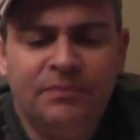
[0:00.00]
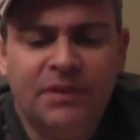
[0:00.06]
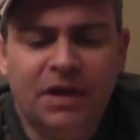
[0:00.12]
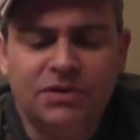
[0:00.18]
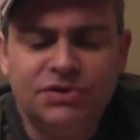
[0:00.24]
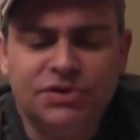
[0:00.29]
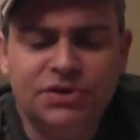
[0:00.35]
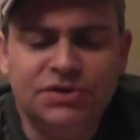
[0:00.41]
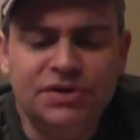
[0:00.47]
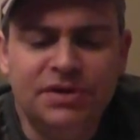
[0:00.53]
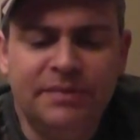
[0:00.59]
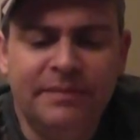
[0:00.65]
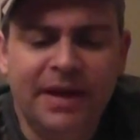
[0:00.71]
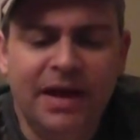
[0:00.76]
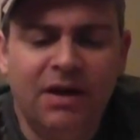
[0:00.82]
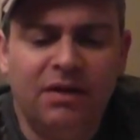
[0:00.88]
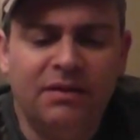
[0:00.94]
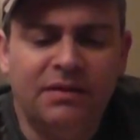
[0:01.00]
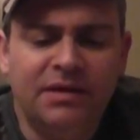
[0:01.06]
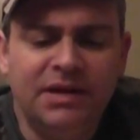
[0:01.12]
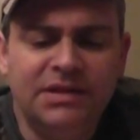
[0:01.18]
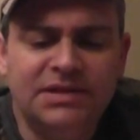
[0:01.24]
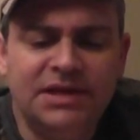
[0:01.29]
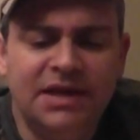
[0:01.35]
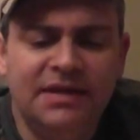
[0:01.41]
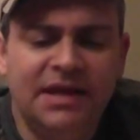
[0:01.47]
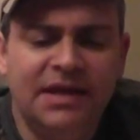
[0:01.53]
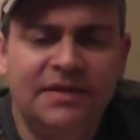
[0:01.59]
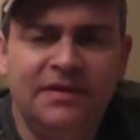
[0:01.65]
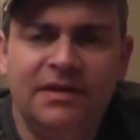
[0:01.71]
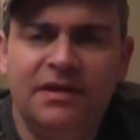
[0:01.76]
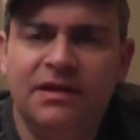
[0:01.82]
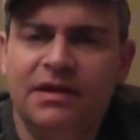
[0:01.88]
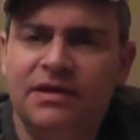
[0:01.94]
or excuse me, the mount, and take the antenna,